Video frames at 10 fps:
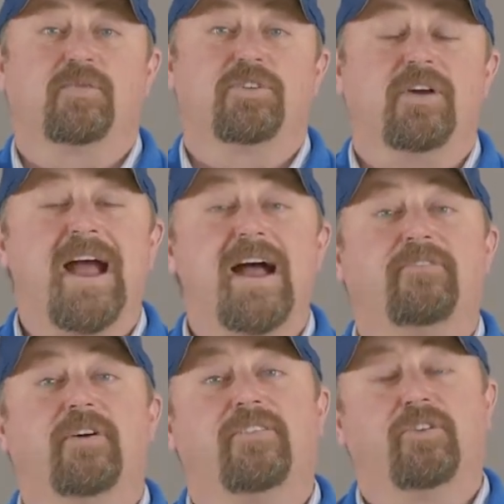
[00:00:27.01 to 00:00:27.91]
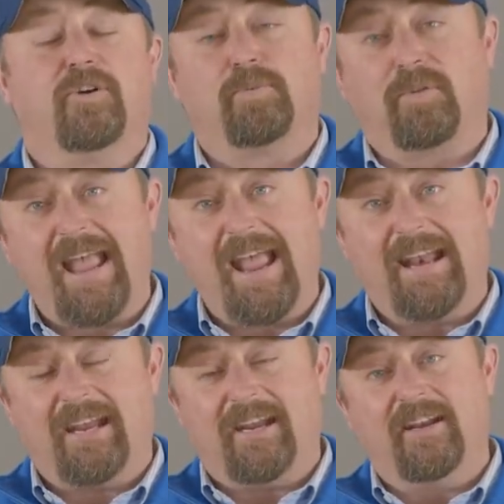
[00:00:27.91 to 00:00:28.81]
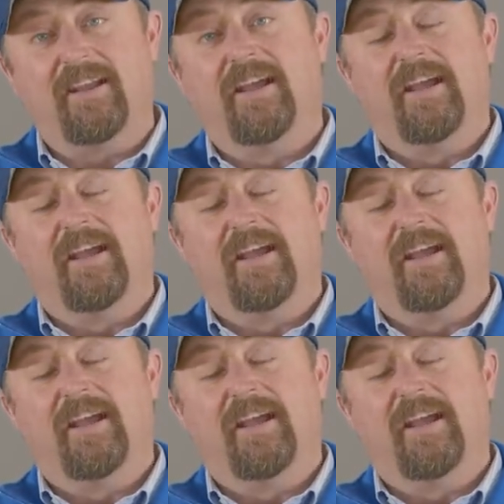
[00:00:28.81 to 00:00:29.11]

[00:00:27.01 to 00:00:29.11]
we're traveling through planning